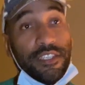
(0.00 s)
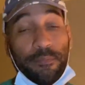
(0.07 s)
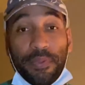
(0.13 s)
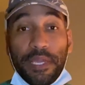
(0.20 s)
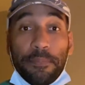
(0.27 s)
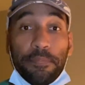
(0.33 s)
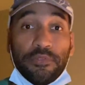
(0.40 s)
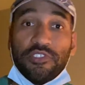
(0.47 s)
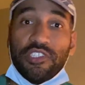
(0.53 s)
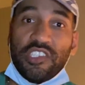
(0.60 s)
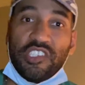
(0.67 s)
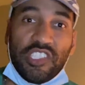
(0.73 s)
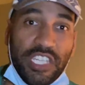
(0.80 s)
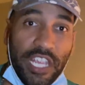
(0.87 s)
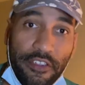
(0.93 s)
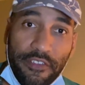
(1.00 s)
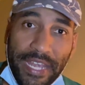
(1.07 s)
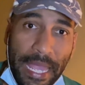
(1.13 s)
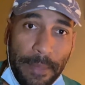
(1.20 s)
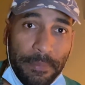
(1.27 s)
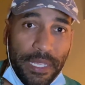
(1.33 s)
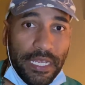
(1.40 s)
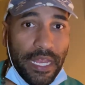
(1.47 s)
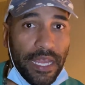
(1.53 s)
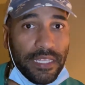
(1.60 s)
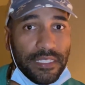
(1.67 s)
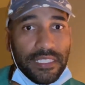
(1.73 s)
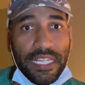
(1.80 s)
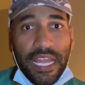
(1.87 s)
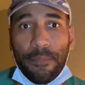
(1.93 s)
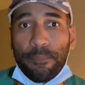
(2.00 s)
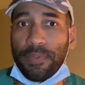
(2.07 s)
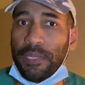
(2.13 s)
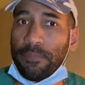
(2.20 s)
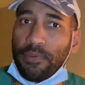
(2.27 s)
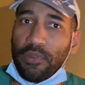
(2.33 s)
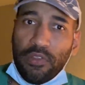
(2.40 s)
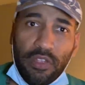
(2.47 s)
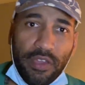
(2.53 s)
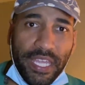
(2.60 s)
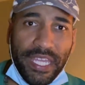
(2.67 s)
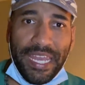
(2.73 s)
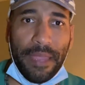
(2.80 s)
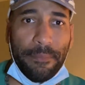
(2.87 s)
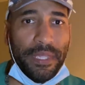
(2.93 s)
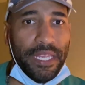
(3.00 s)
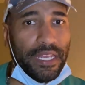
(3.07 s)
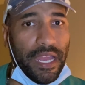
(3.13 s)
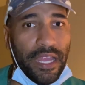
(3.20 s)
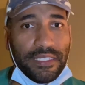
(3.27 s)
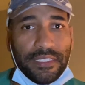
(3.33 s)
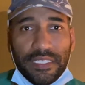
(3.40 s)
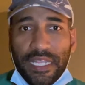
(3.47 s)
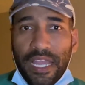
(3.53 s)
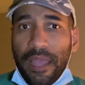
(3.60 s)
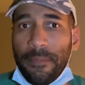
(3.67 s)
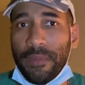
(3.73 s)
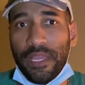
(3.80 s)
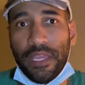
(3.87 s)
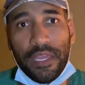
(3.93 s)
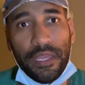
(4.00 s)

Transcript: People just staring at me nonstop. People looking at me nonstop.